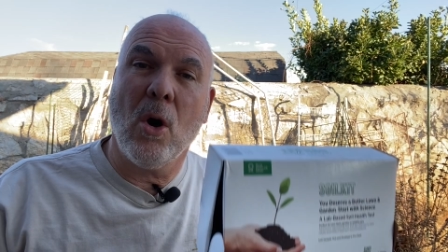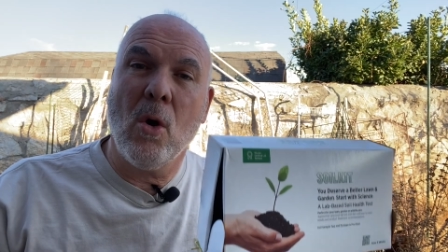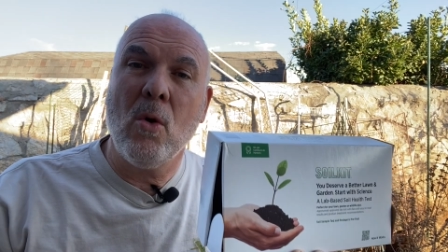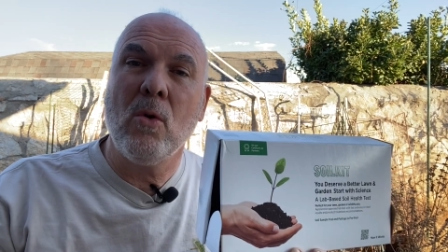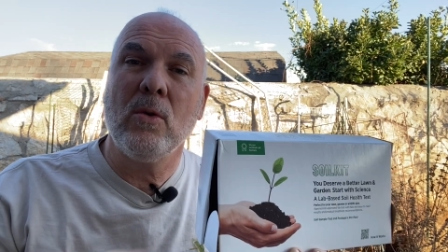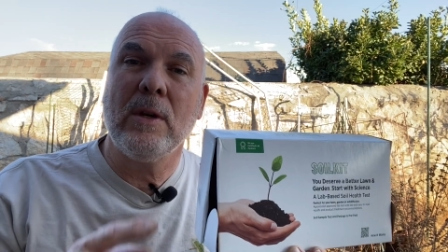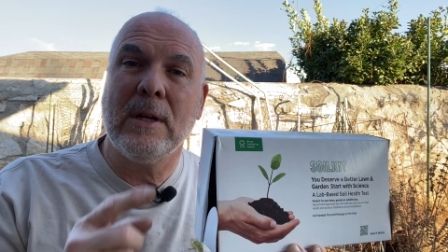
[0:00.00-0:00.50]

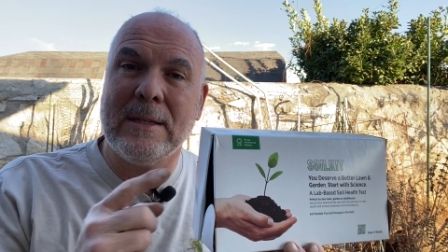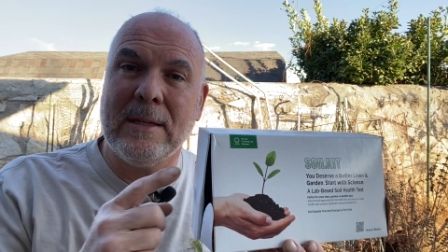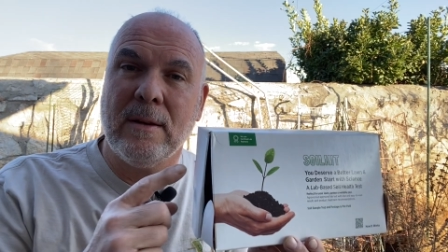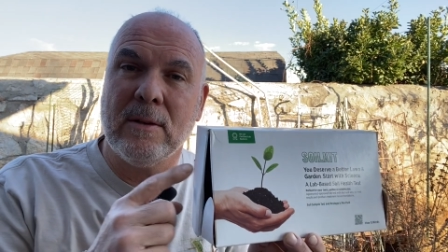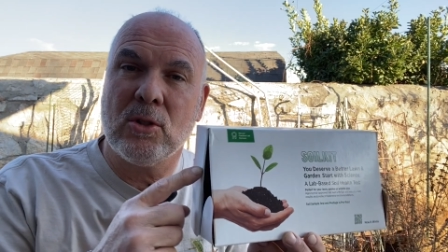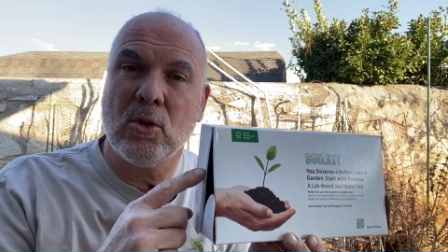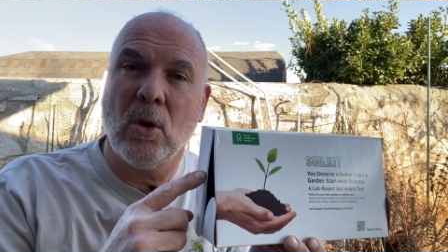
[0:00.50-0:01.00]
to
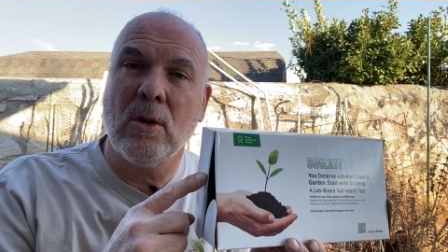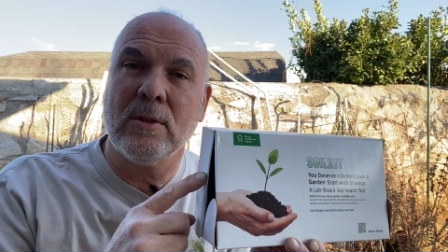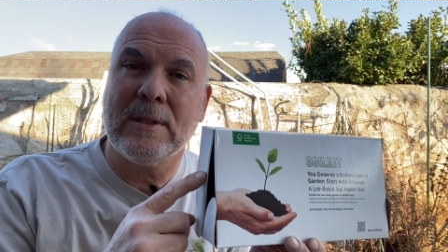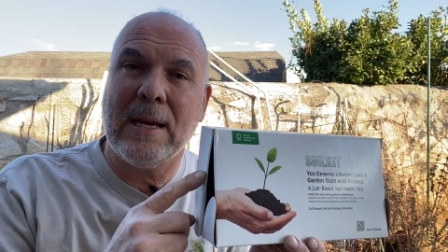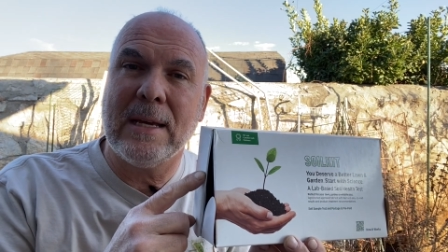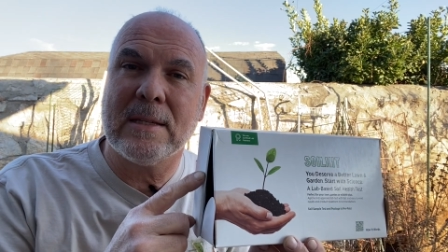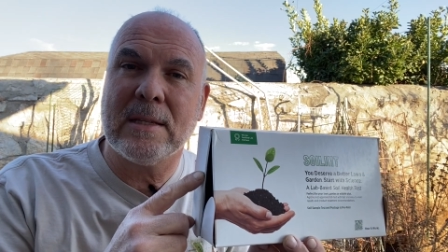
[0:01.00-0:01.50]
a soil
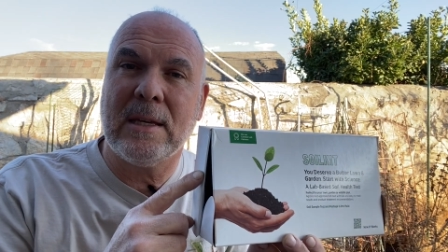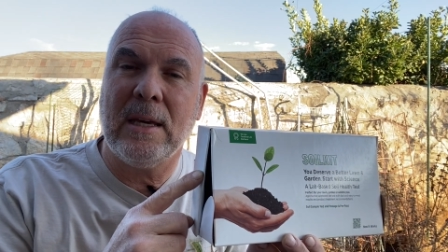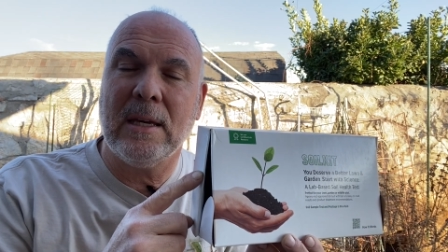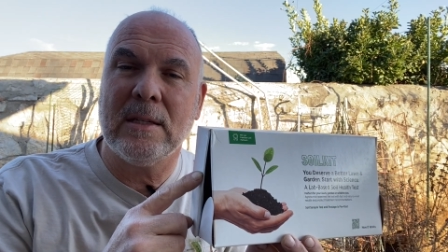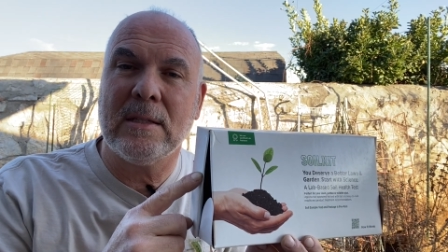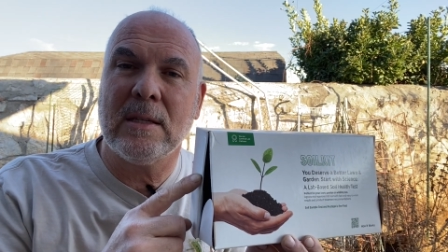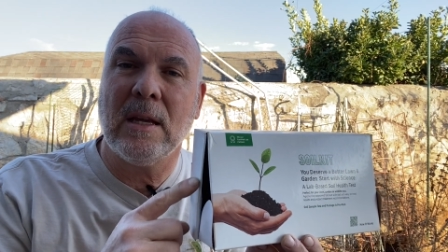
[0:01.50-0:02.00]
test
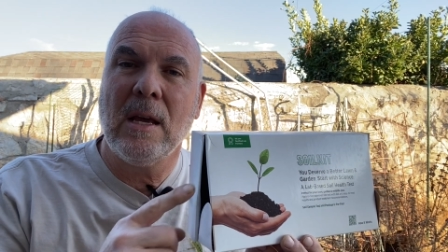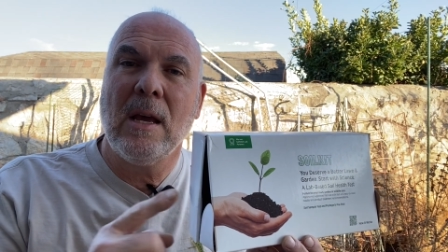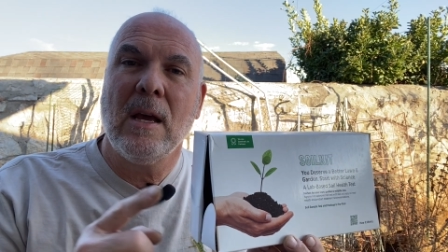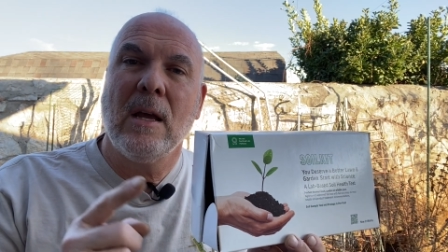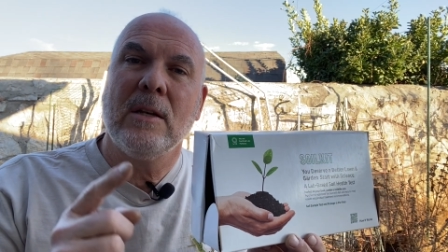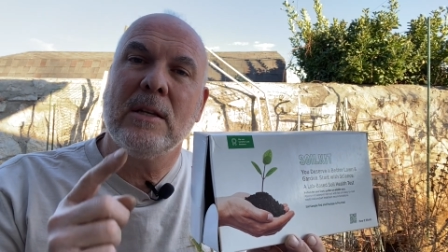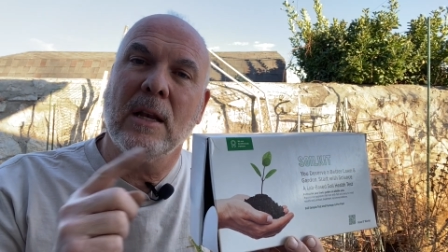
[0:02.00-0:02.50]
kit
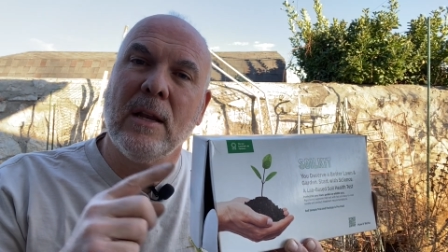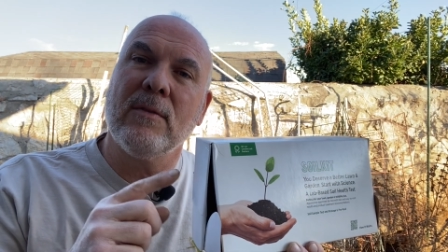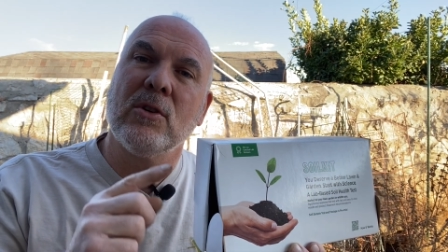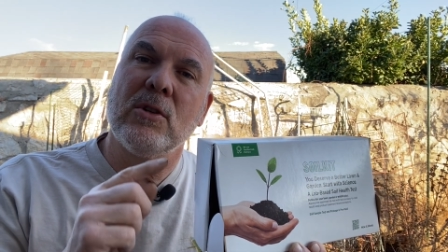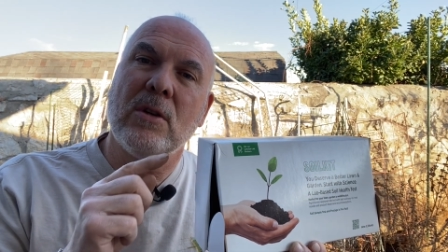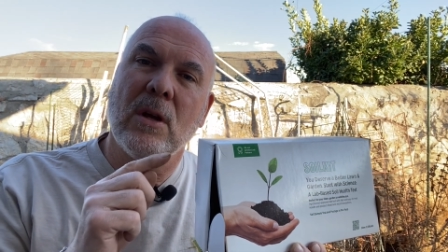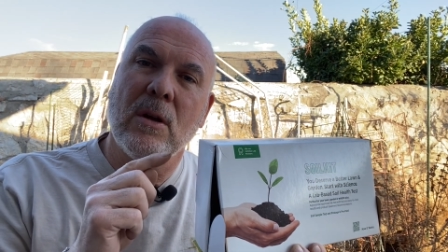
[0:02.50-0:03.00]
uh, that
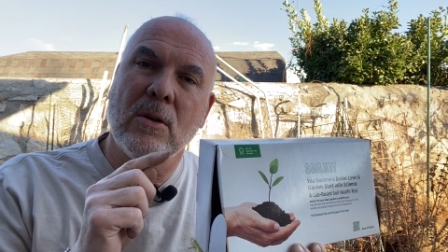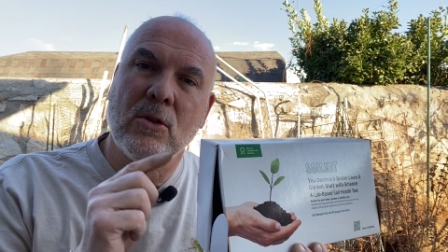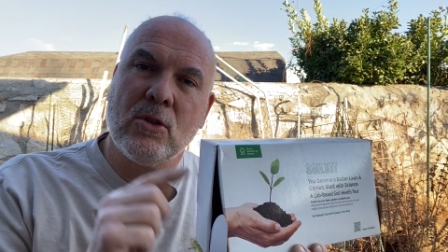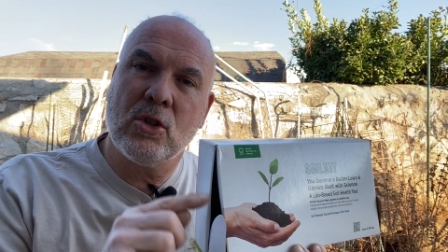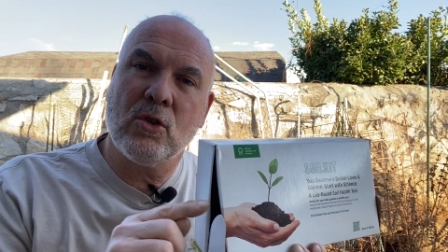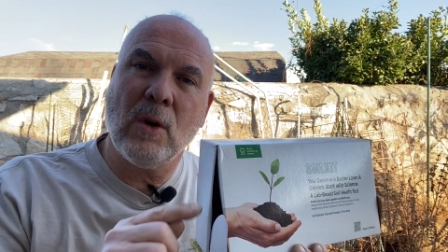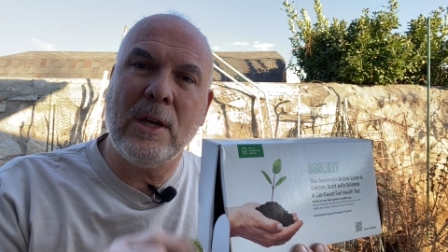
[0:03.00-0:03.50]
i
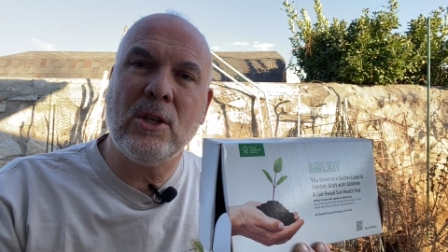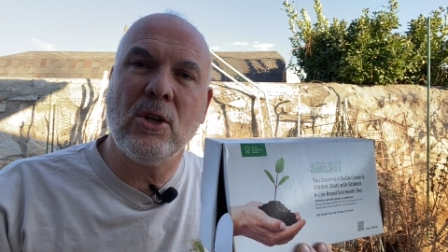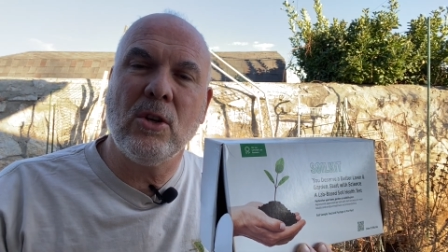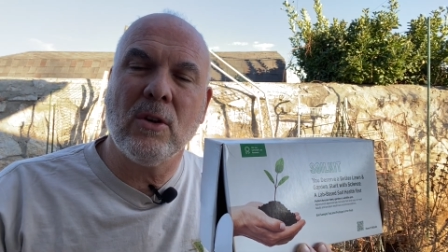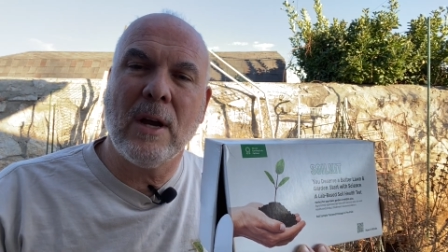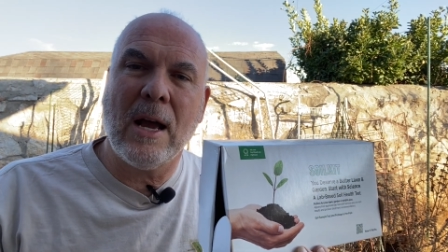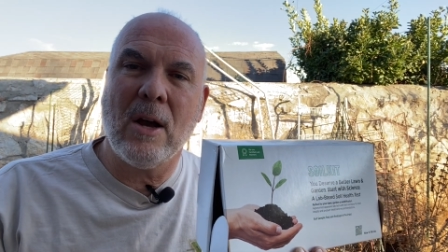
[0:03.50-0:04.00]
use
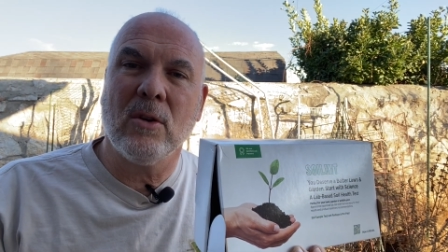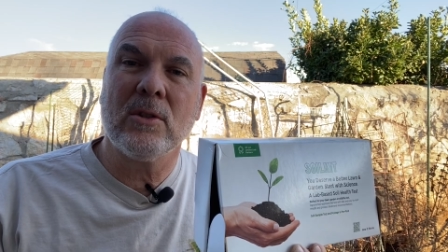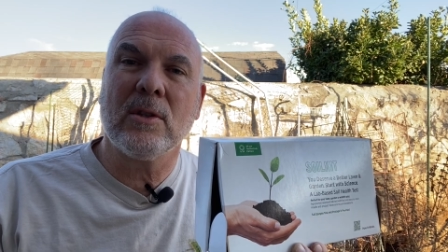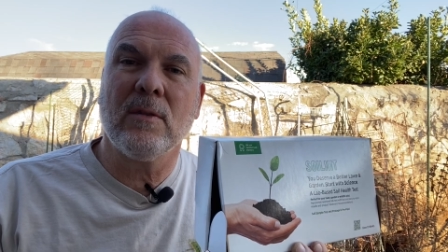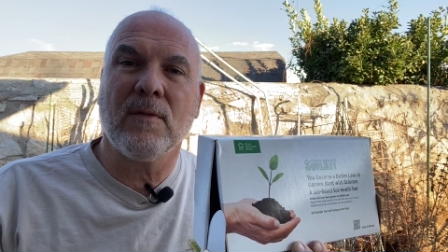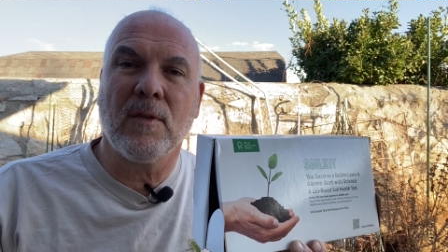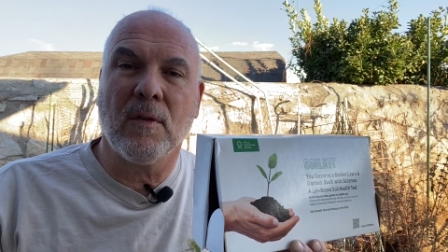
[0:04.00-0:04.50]
and it
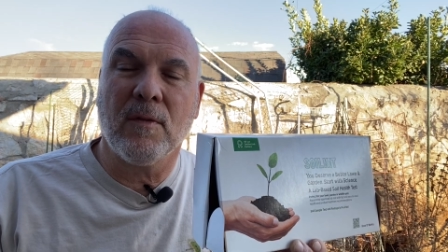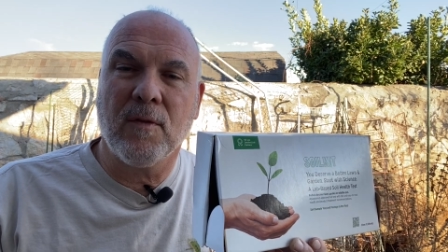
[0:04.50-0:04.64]
breaks down